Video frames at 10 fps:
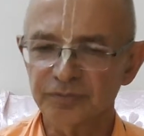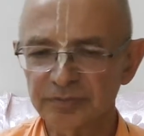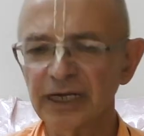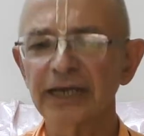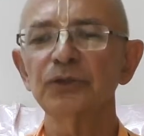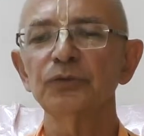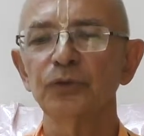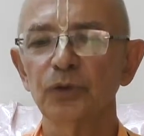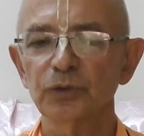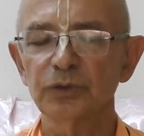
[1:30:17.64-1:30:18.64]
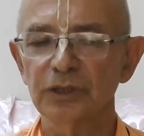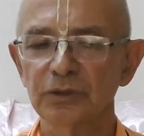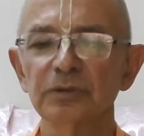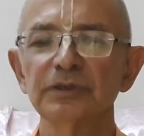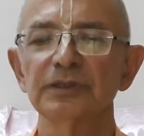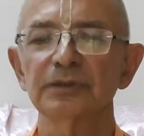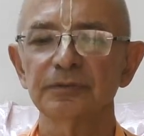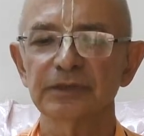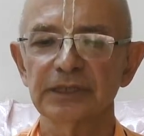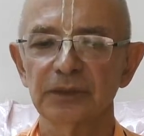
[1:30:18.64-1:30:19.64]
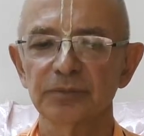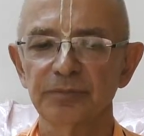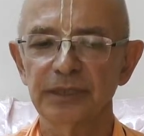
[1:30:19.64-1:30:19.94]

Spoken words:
Try to follow the rules without